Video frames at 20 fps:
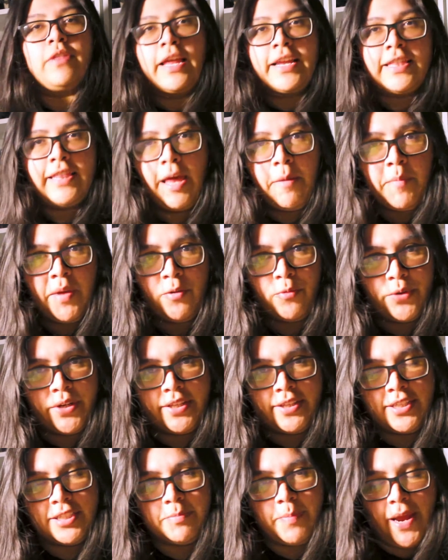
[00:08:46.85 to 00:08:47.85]
Like, let me
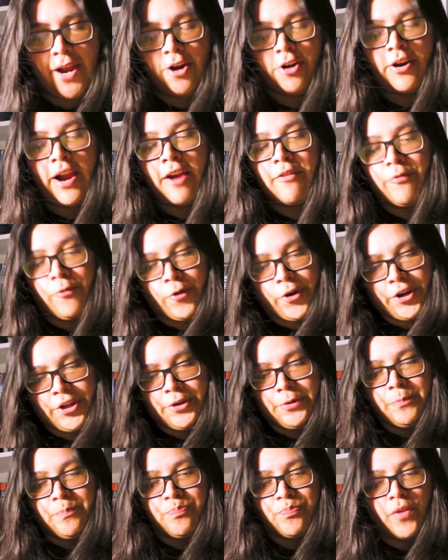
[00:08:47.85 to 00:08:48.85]
read this paragraph for
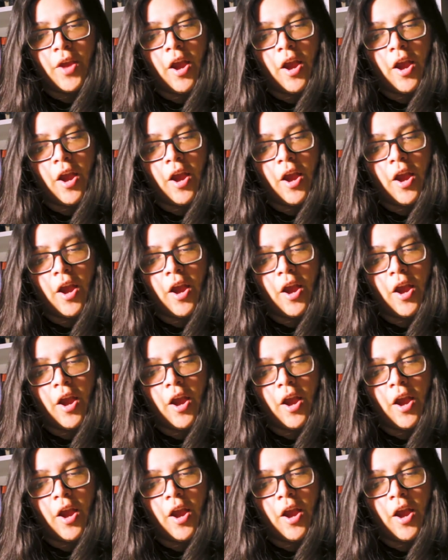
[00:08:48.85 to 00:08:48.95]
you.